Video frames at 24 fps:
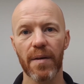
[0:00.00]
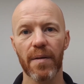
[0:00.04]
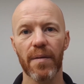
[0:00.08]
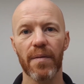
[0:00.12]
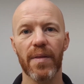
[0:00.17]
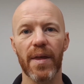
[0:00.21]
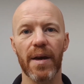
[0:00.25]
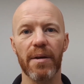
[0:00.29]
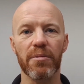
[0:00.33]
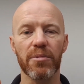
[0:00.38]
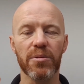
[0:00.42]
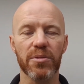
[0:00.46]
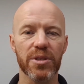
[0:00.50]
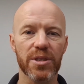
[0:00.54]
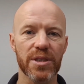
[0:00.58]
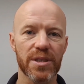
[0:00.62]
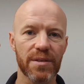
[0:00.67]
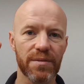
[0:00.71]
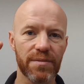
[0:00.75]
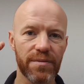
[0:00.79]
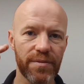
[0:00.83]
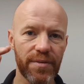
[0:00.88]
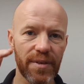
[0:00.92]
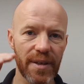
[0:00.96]
They will
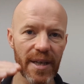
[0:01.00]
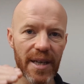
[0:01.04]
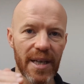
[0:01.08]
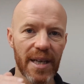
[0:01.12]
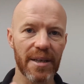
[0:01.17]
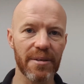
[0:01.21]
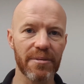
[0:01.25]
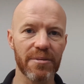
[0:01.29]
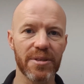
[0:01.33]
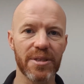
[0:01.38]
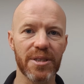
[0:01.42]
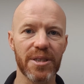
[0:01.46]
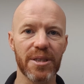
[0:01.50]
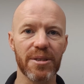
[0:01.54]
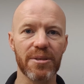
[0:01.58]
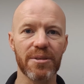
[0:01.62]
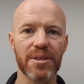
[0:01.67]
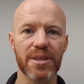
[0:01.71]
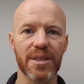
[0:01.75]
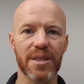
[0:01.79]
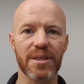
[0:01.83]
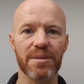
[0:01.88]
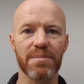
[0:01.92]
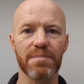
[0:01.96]
severely
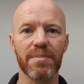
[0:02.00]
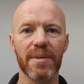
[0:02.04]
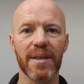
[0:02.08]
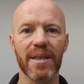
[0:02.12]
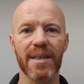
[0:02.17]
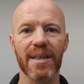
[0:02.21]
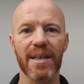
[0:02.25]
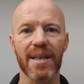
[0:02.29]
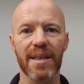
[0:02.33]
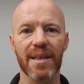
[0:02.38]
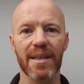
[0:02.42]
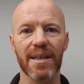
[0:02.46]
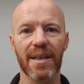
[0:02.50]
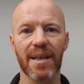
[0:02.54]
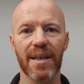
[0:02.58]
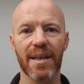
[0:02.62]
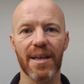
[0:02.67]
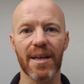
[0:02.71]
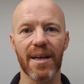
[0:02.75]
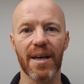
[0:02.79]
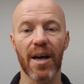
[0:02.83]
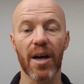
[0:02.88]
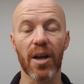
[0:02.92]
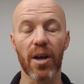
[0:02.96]
reduce its mental
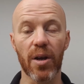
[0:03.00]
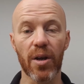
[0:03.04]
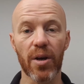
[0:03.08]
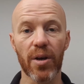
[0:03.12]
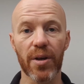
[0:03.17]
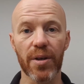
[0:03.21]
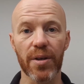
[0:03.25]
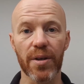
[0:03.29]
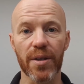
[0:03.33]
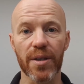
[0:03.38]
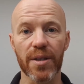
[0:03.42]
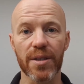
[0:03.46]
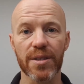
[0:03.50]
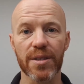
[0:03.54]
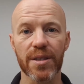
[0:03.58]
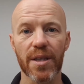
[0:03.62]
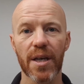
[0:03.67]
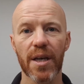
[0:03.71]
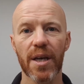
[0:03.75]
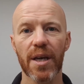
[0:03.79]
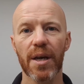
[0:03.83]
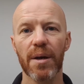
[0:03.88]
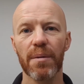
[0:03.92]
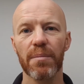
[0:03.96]
alertness,
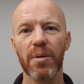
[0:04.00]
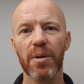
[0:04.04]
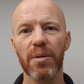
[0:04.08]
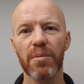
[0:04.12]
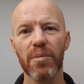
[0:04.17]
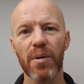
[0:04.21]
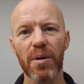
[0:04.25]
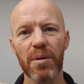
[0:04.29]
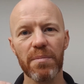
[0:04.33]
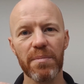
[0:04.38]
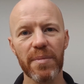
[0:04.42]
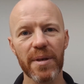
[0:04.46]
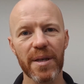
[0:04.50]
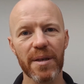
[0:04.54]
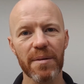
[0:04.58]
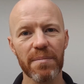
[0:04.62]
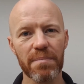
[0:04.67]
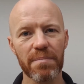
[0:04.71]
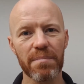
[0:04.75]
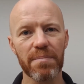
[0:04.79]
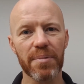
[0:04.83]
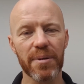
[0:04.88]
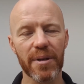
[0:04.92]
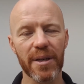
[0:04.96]
but they won't be
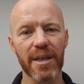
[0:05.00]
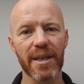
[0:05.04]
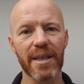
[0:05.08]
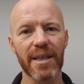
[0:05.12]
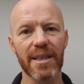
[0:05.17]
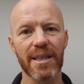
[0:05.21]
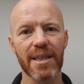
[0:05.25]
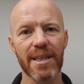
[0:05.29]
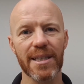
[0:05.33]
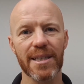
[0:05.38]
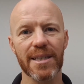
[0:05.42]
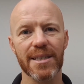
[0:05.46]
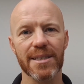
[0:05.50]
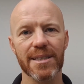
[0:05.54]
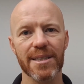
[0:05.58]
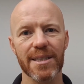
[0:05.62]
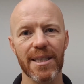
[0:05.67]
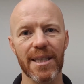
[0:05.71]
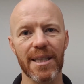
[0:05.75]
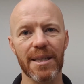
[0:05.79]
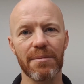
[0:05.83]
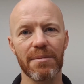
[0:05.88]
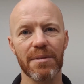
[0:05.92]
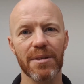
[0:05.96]
completely
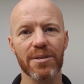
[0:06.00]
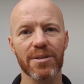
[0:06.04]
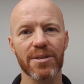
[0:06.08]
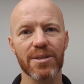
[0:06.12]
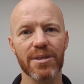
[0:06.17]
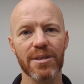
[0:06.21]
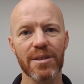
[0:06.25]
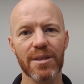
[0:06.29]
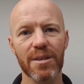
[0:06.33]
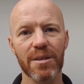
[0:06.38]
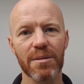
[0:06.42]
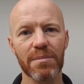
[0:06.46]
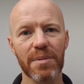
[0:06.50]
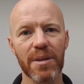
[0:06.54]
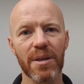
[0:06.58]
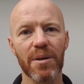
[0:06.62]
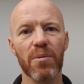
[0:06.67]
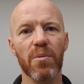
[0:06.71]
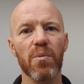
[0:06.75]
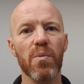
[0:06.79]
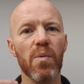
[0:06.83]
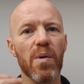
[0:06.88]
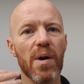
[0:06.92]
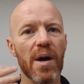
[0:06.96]
asleep. They'll still be
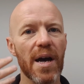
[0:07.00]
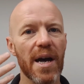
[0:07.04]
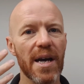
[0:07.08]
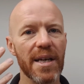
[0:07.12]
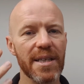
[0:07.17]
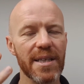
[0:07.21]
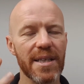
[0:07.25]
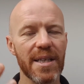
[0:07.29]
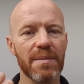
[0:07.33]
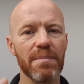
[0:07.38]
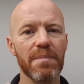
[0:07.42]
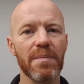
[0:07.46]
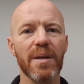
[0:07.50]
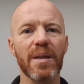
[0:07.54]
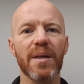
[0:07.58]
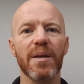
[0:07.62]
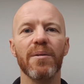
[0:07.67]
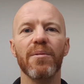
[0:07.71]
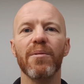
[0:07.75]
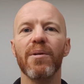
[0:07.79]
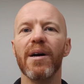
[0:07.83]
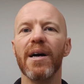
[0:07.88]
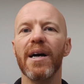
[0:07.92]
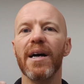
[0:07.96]
aware, dimly
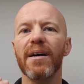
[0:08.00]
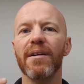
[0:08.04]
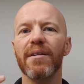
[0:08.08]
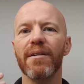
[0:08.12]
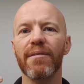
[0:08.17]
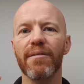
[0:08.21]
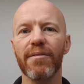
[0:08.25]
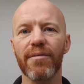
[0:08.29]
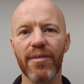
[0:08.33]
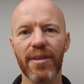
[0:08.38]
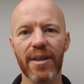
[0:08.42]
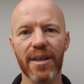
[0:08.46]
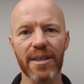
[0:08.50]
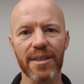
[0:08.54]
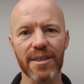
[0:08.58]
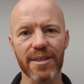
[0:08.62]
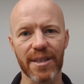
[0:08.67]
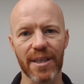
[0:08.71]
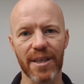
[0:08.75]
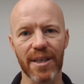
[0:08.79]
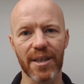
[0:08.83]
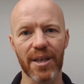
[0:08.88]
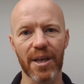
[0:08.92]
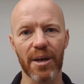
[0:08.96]
aware of things
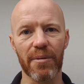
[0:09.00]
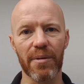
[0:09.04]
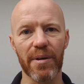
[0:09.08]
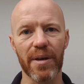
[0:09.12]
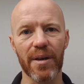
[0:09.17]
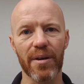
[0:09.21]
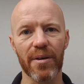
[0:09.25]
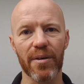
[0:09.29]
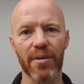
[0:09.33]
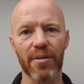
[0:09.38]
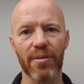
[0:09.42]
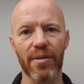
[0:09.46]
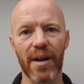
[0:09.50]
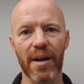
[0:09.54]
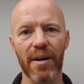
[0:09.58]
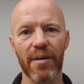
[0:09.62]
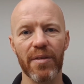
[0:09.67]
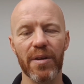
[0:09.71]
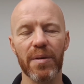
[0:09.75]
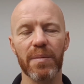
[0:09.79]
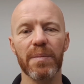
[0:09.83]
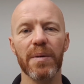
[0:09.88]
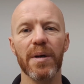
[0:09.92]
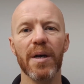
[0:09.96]
that are going on around
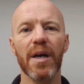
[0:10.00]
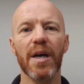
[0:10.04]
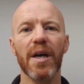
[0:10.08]
them.